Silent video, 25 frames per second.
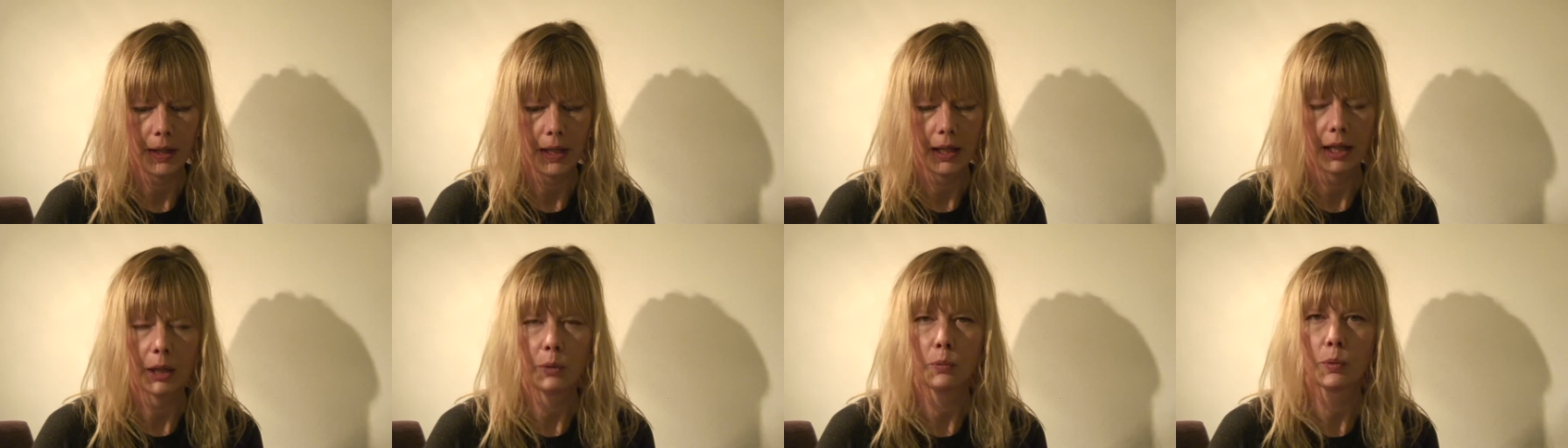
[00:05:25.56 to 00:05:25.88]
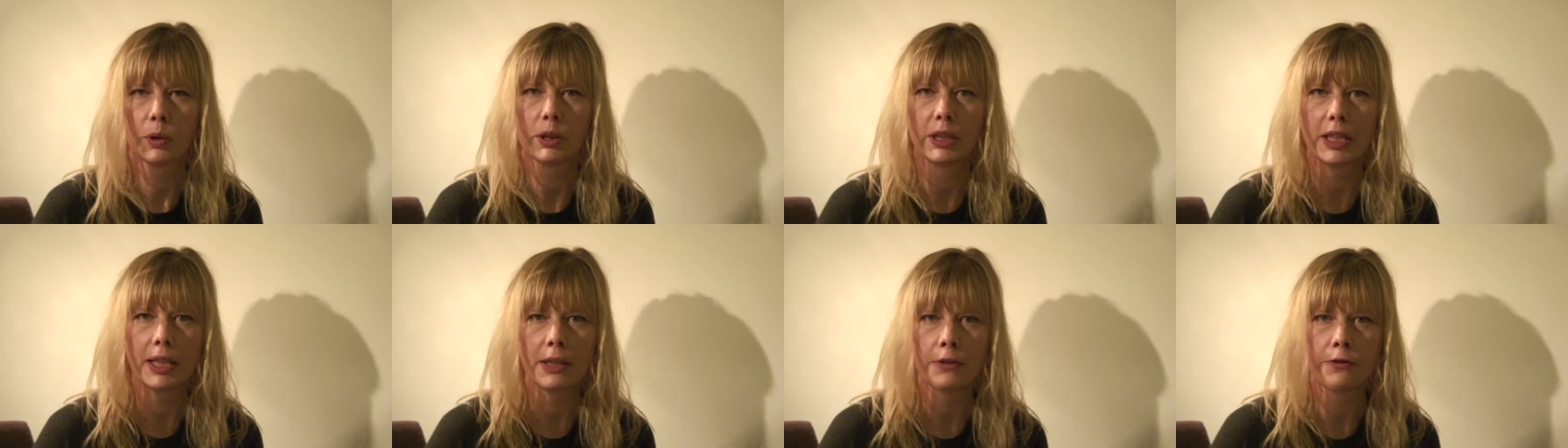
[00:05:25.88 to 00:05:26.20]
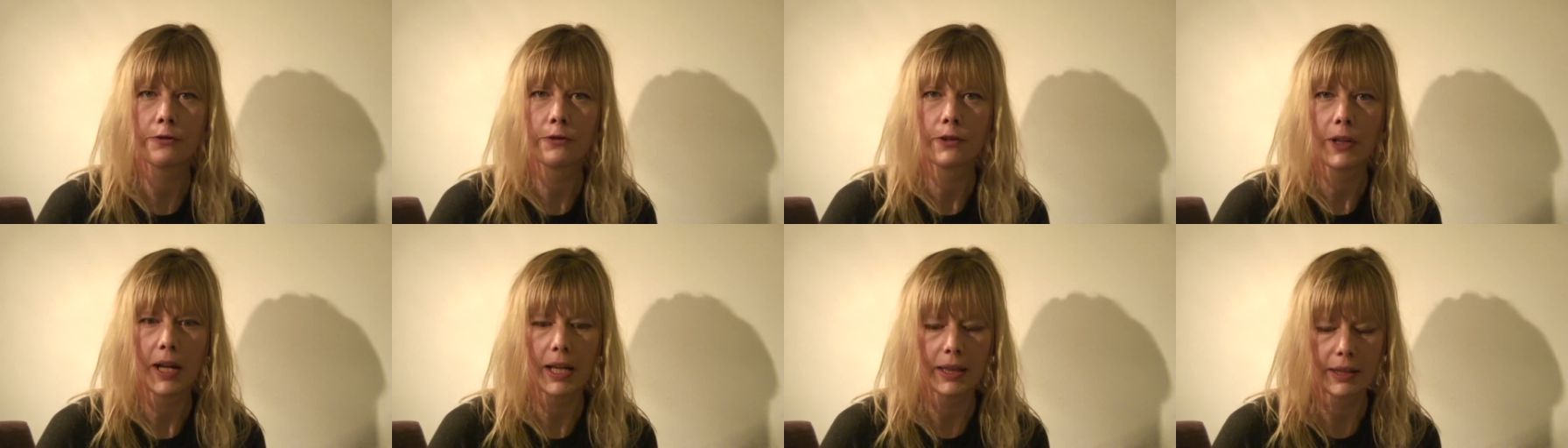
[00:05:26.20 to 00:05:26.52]
In
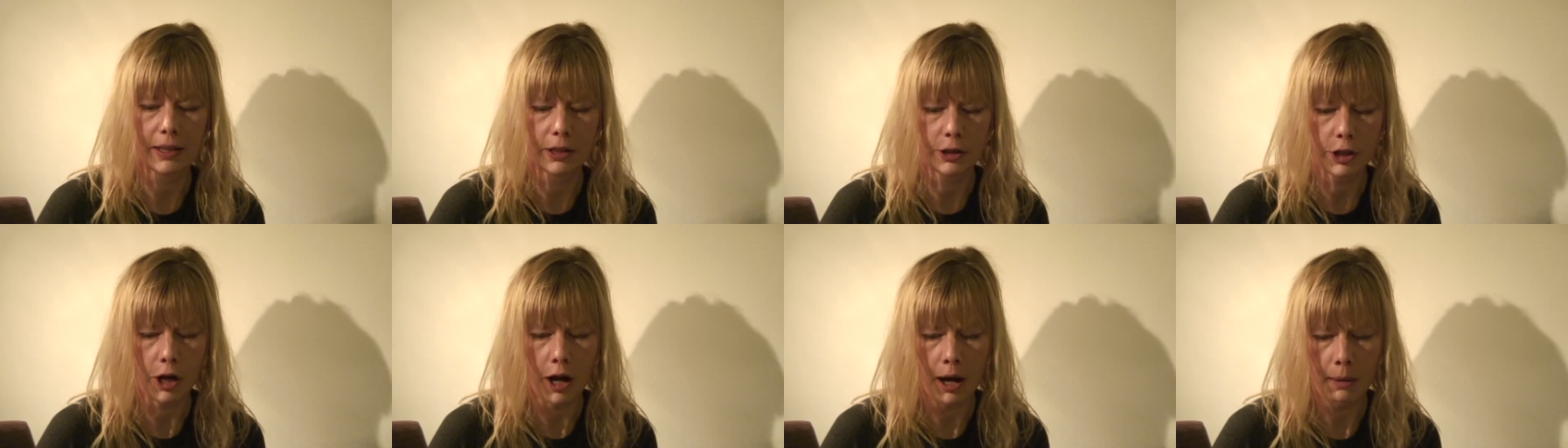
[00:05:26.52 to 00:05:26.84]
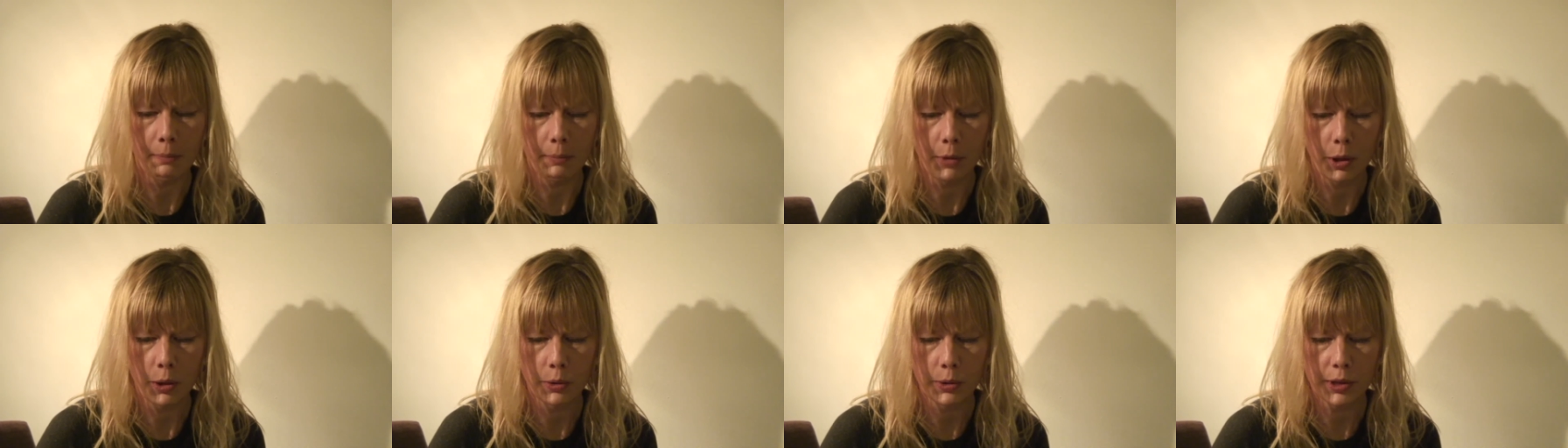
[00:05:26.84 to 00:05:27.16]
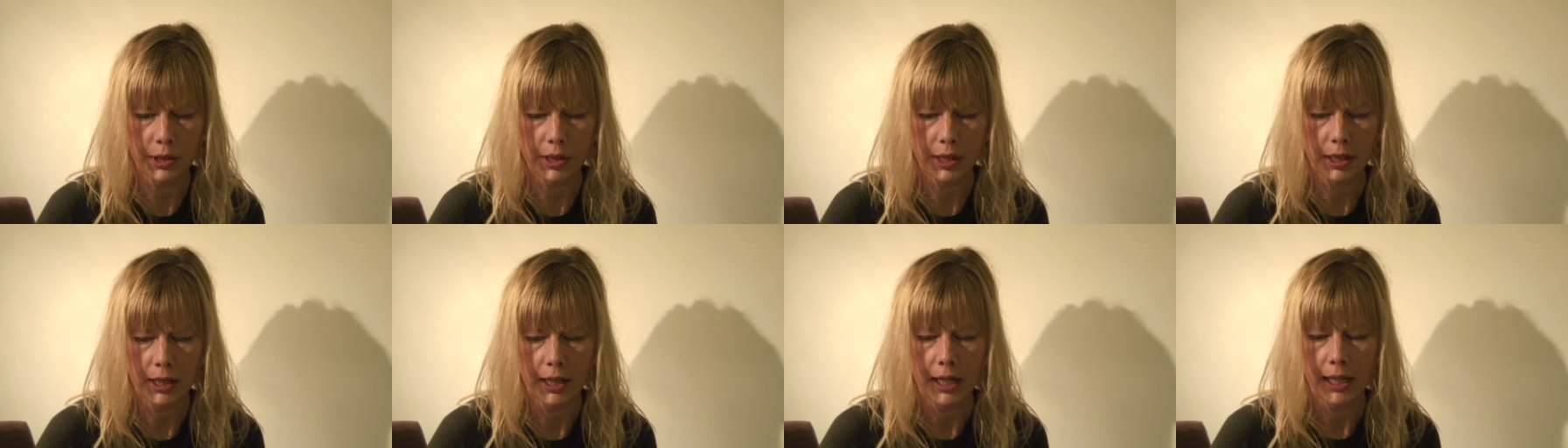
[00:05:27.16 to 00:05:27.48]
relief, at the
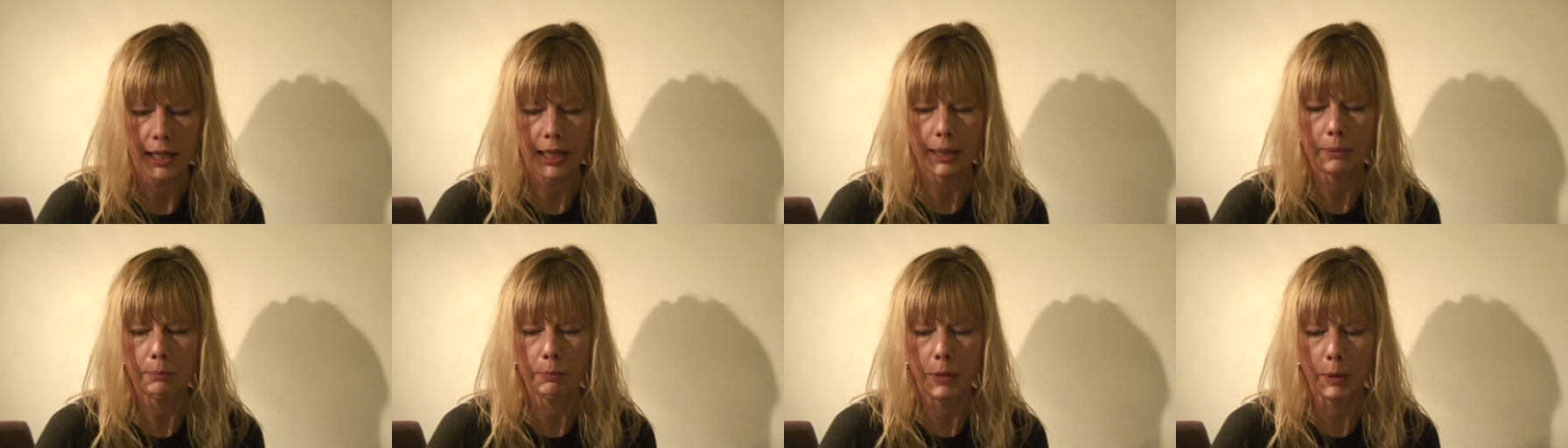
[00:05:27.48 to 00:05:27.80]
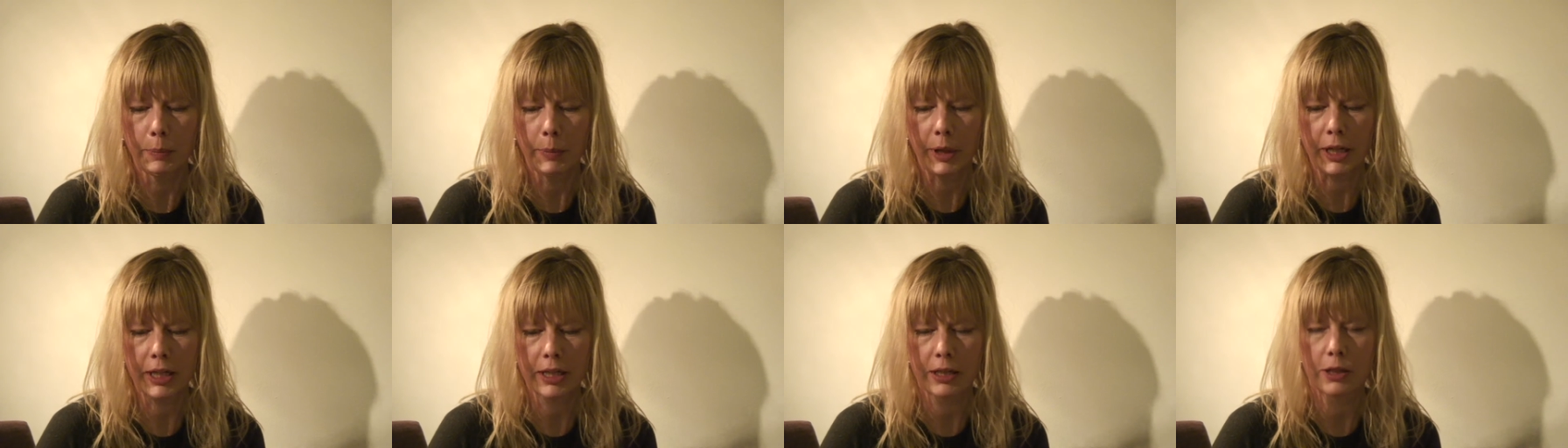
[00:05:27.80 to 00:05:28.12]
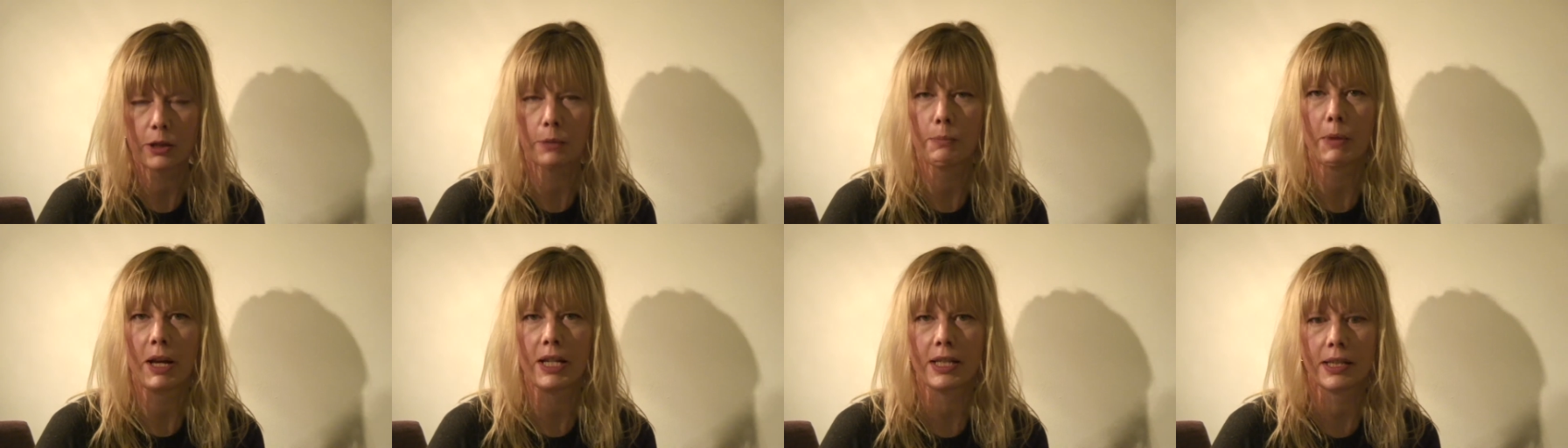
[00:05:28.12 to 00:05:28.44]
topmost, he mimics
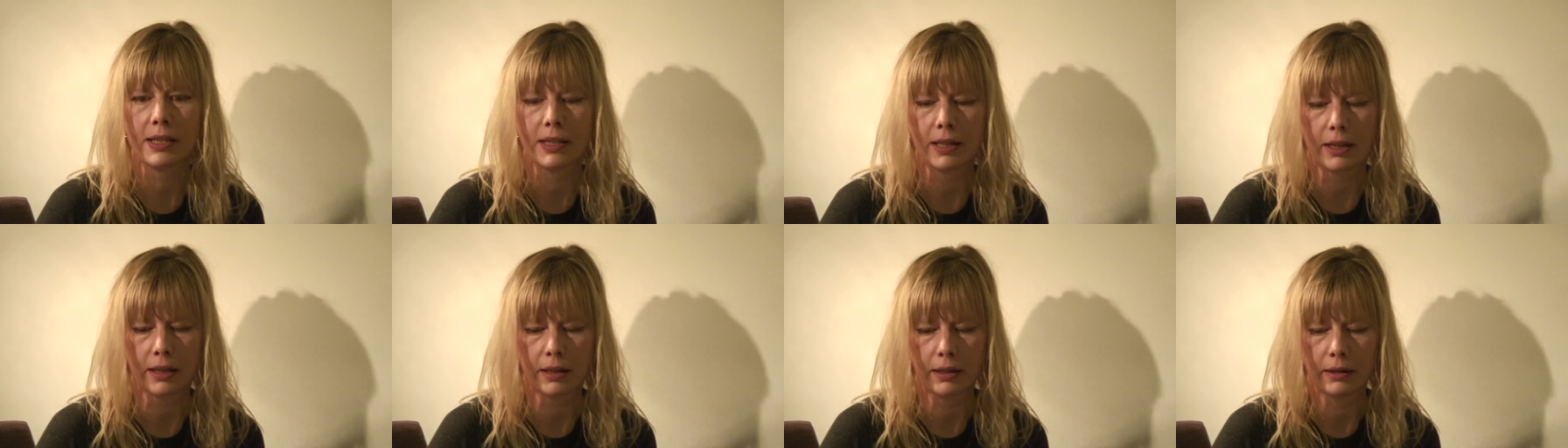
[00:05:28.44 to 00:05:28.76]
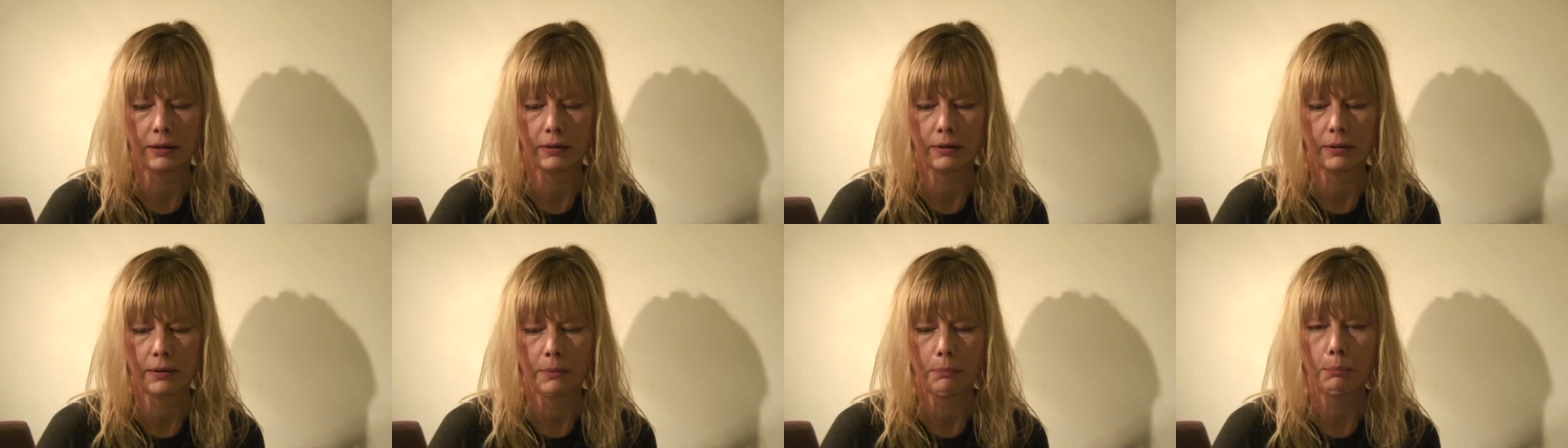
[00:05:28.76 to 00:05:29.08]
domestic,